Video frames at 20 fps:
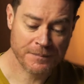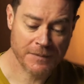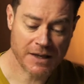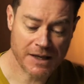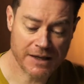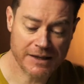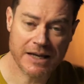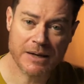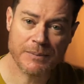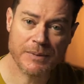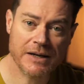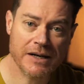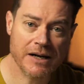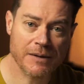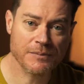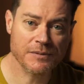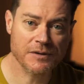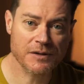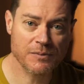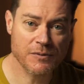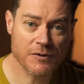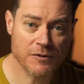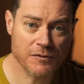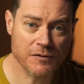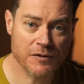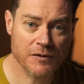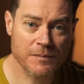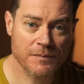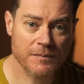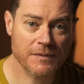and they become
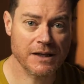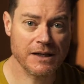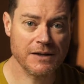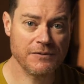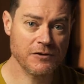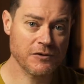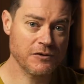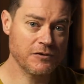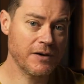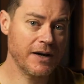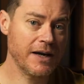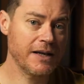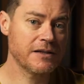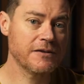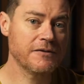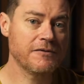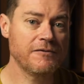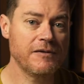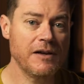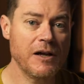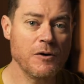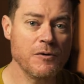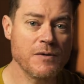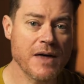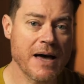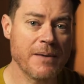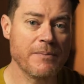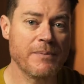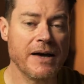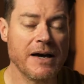smooth. And if you're trying to flow
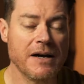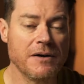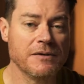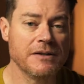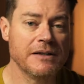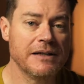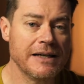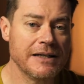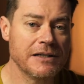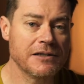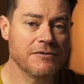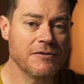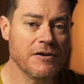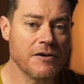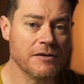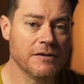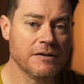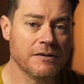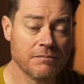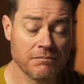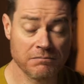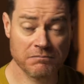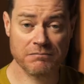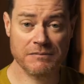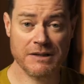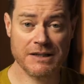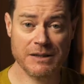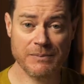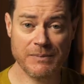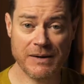that powder later on,
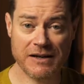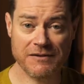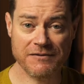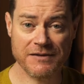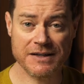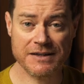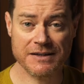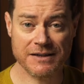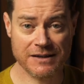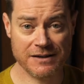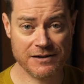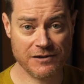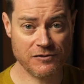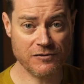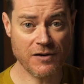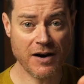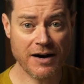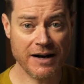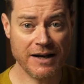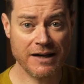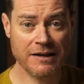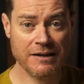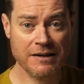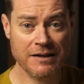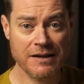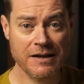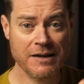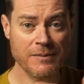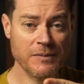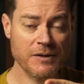that's a benefit, isn't it? It's dry,
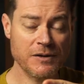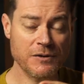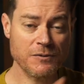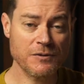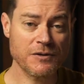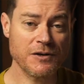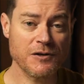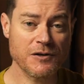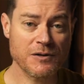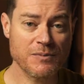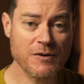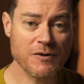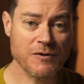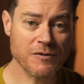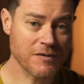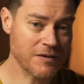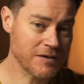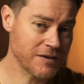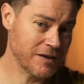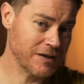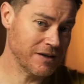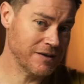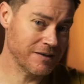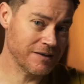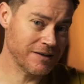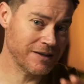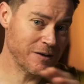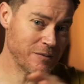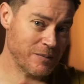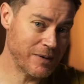but it's also smooth. And so
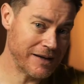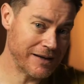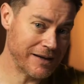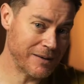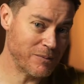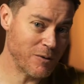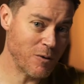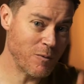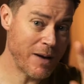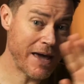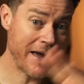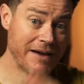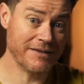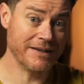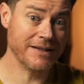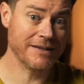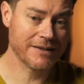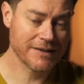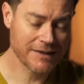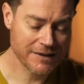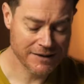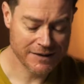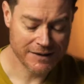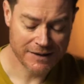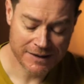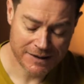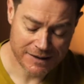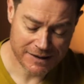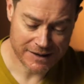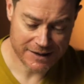that it'll be like ball
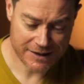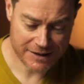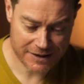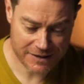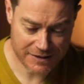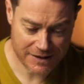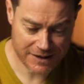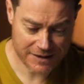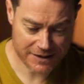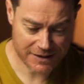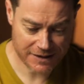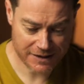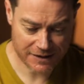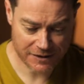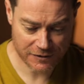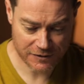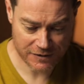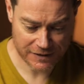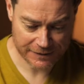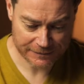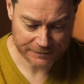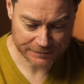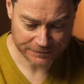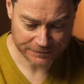bearings. And so that's a good thing.